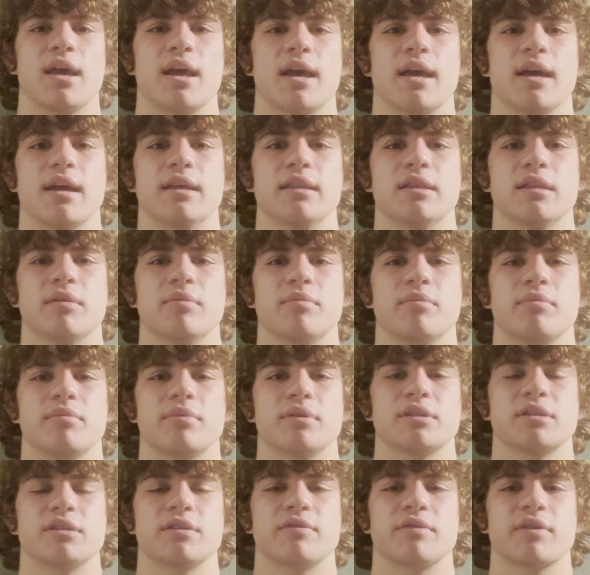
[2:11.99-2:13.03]
and the
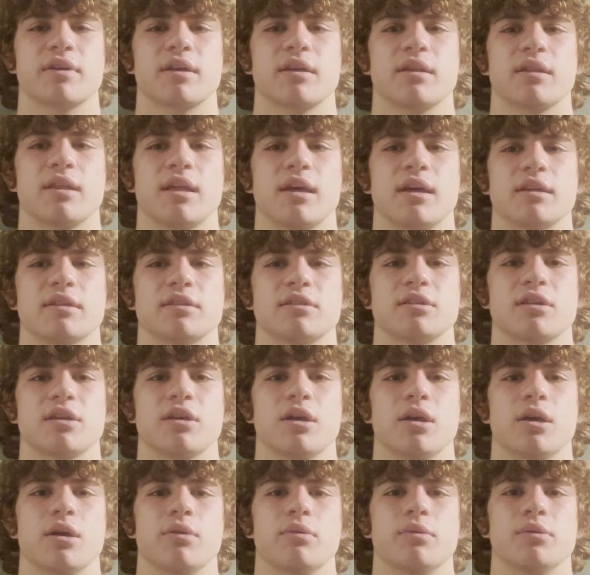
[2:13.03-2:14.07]
Pacific Alliance,
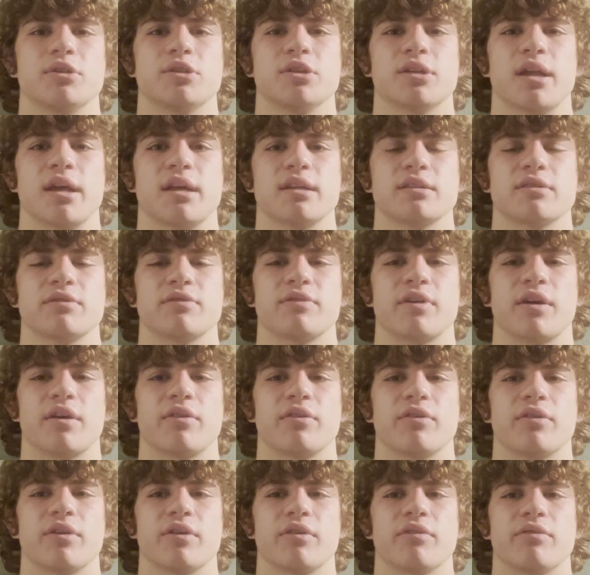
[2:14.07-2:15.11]
which it has a
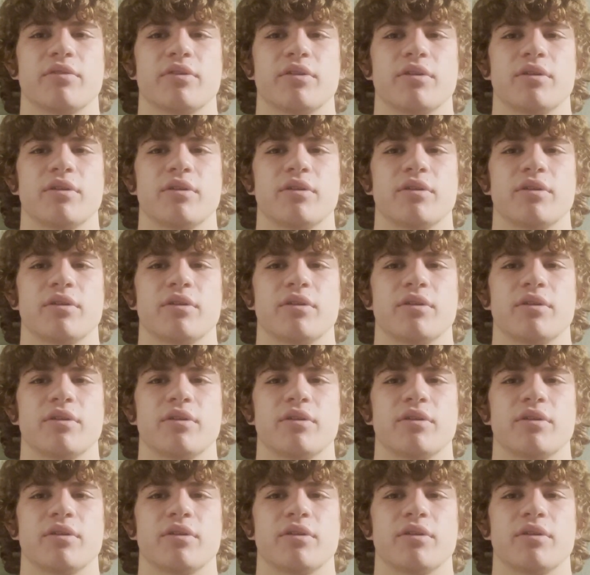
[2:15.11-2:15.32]
founder of.